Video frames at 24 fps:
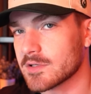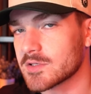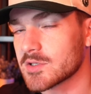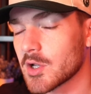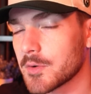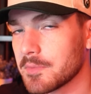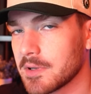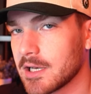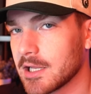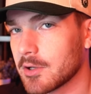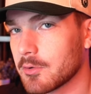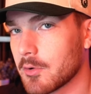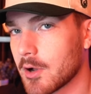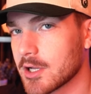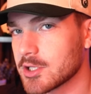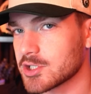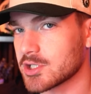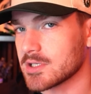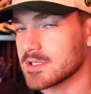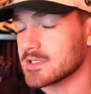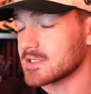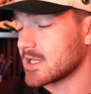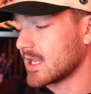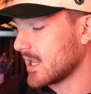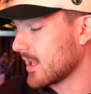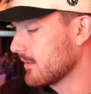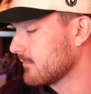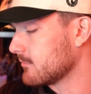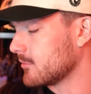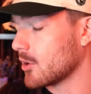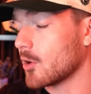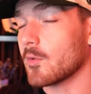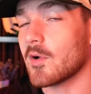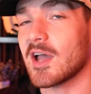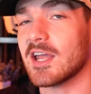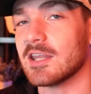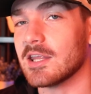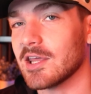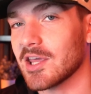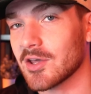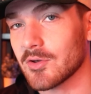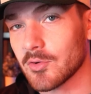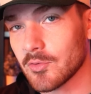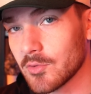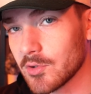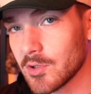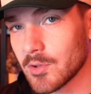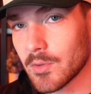so many questions. They have no idea
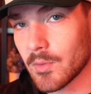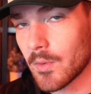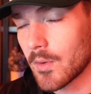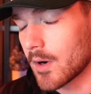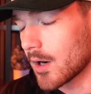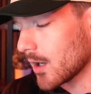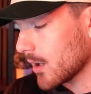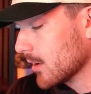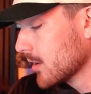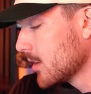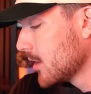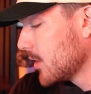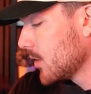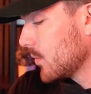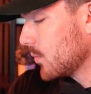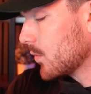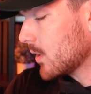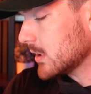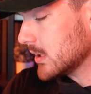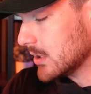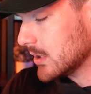who you are, what